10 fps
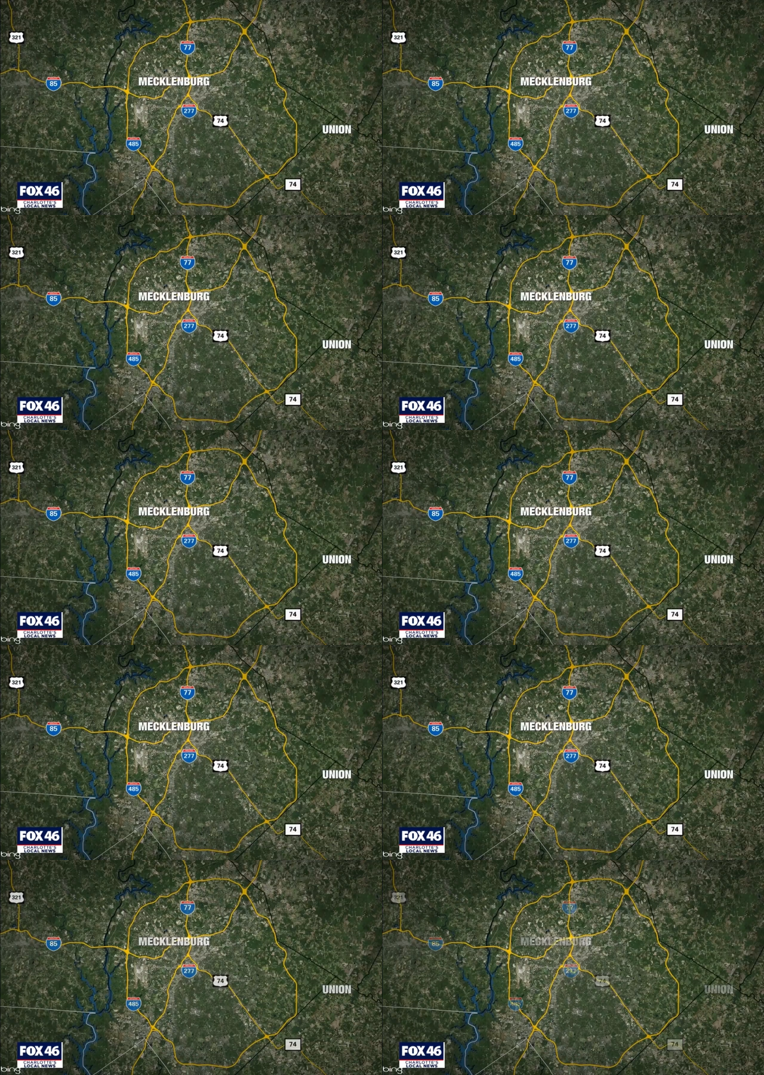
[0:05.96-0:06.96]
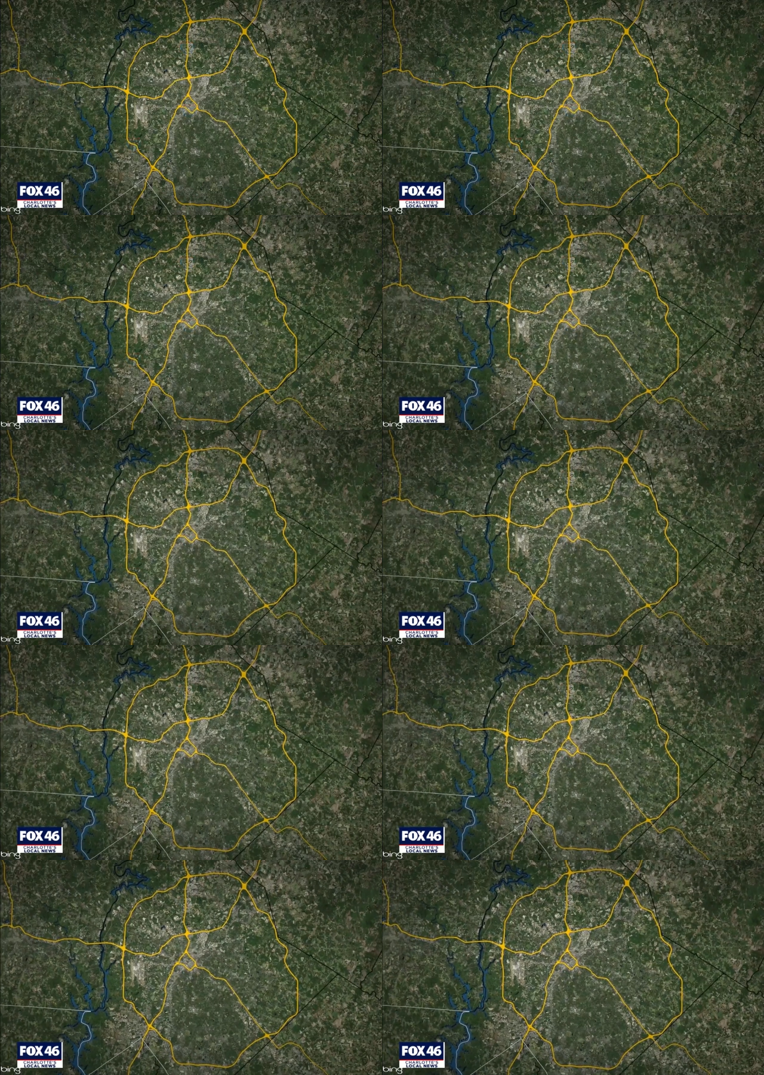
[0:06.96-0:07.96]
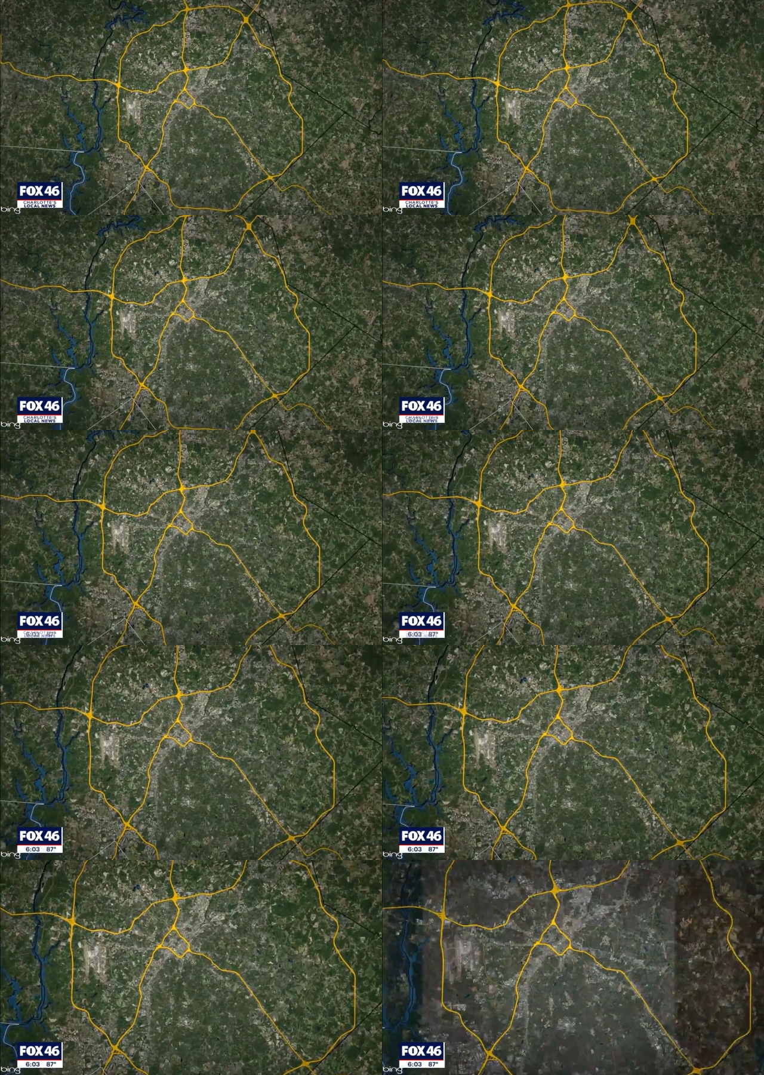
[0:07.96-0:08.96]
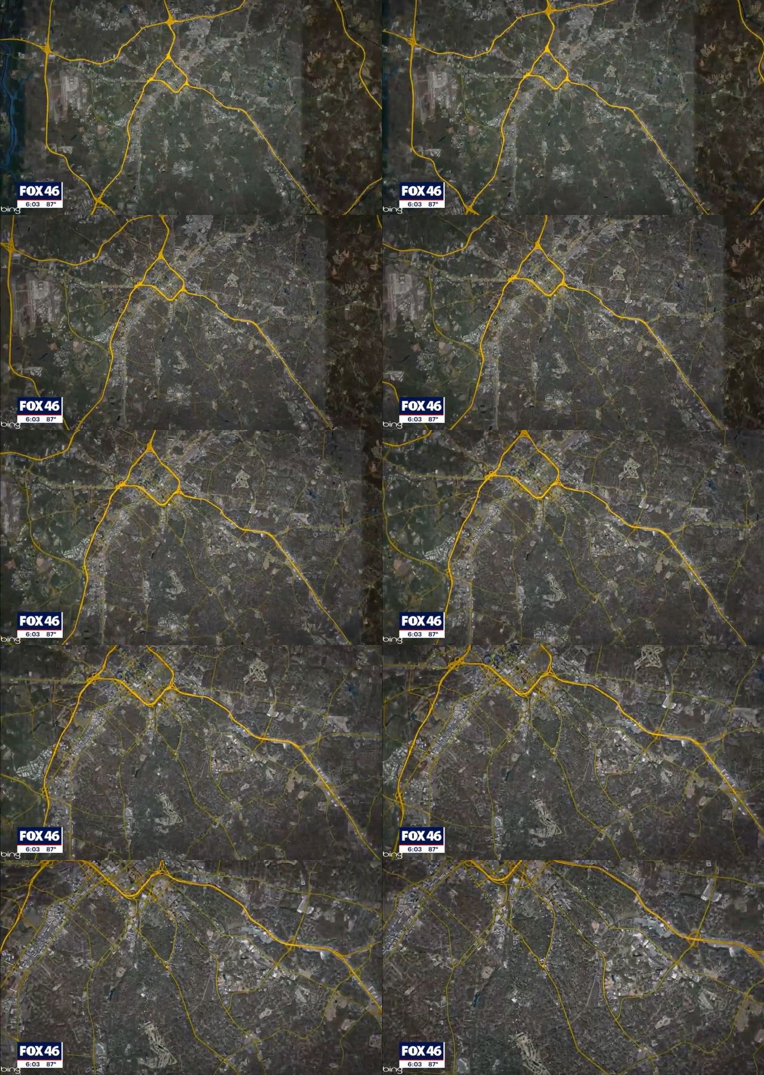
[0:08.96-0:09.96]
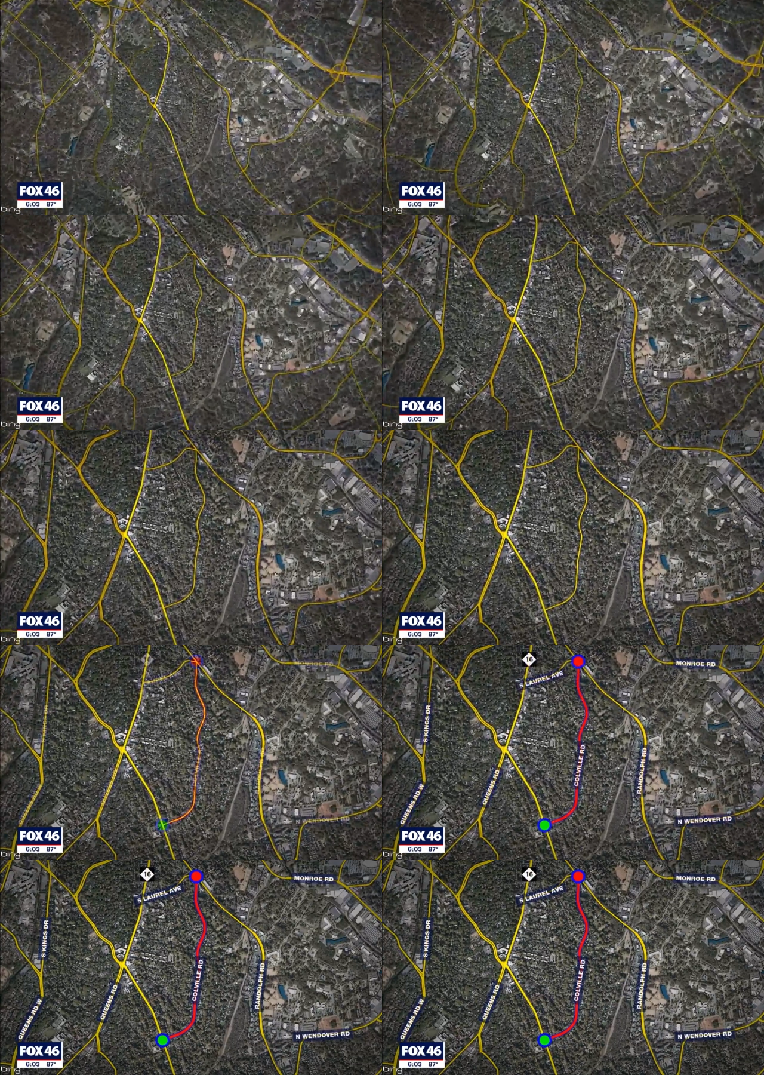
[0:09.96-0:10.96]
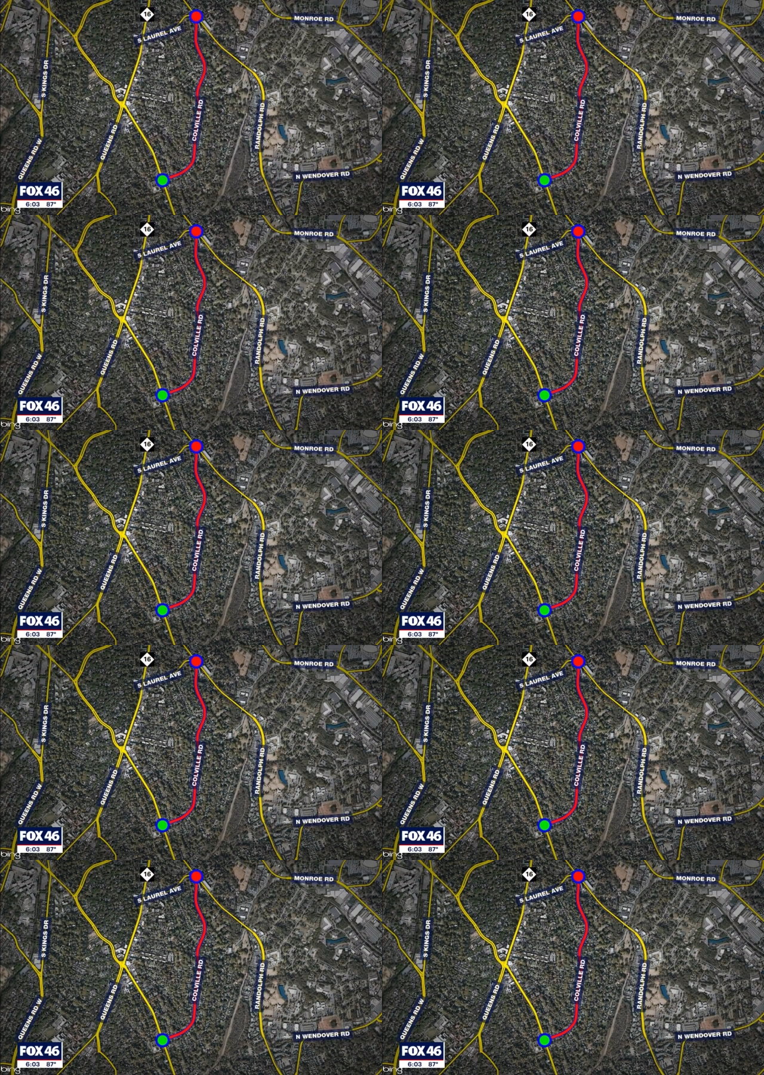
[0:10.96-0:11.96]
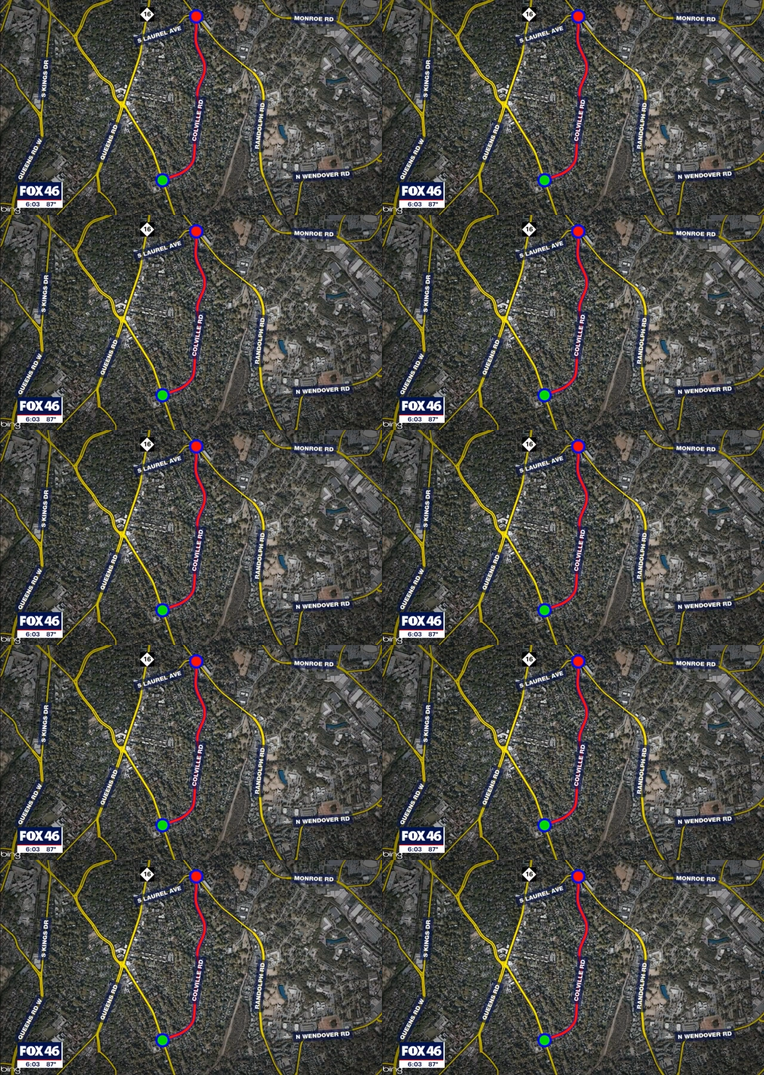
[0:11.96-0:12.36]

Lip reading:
Nobody's mouth can be seen.